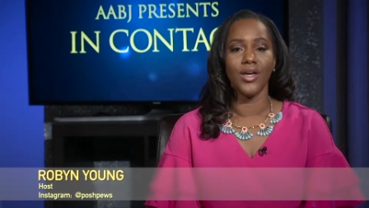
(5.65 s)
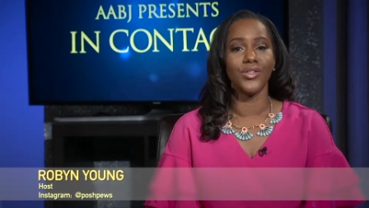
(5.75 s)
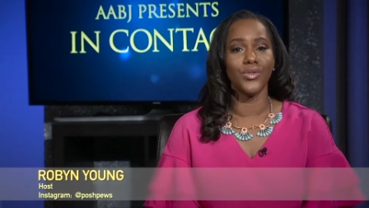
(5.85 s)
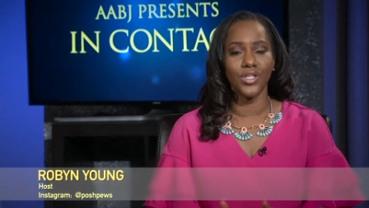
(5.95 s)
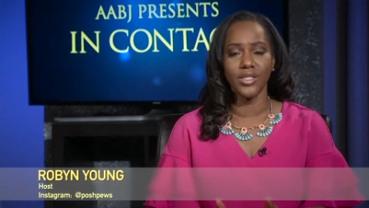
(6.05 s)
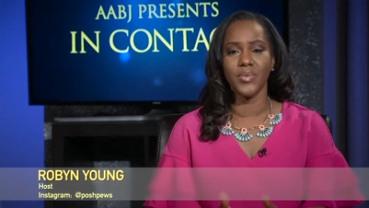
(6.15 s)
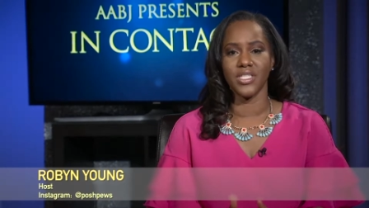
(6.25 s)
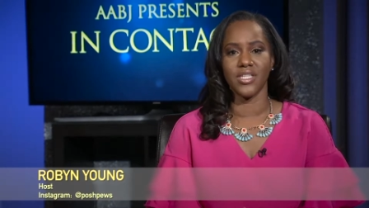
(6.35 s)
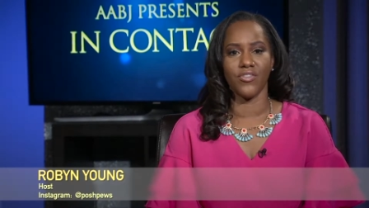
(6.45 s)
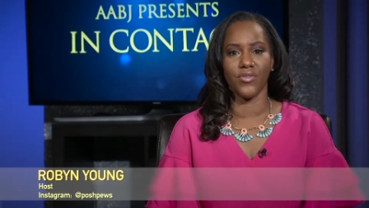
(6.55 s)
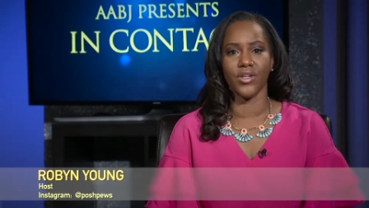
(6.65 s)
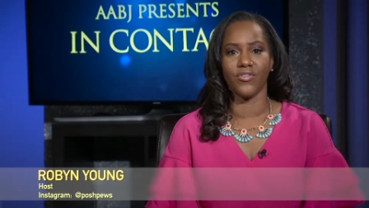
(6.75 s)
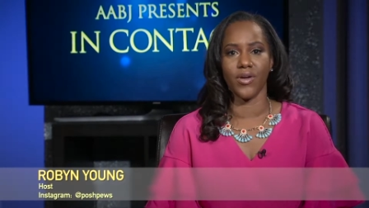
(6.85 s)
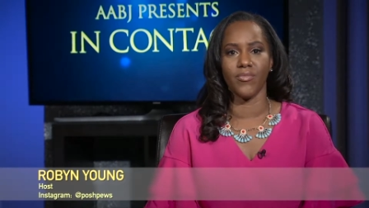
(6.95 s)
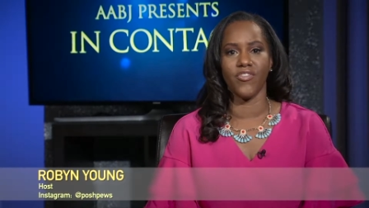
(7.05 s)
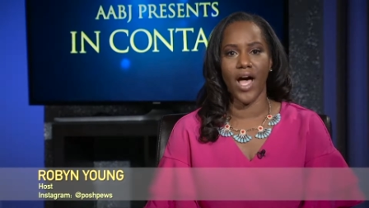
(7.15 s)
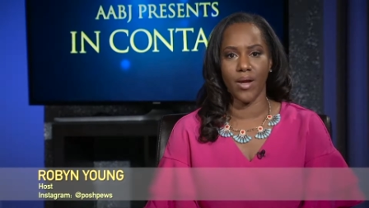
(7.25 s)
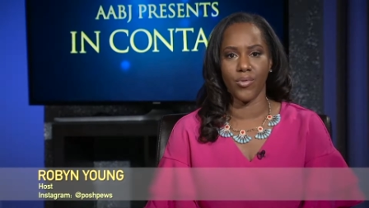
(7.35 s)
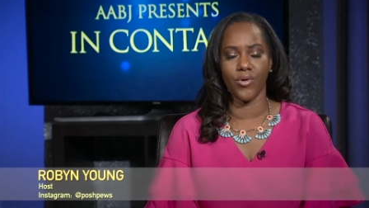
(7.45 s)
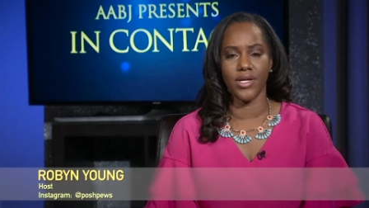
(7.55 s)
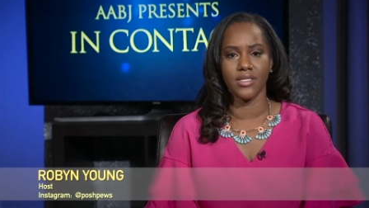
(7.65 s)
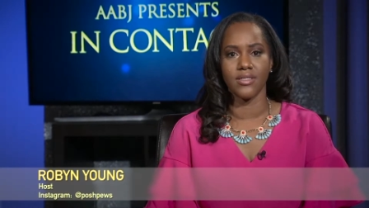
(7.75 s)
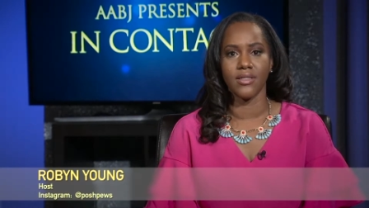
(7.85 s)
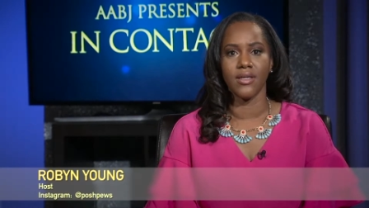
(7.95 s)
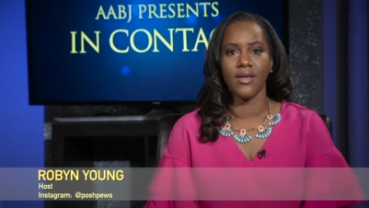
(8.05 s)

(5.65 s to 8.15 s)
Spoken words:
you could be suffering from fibroids.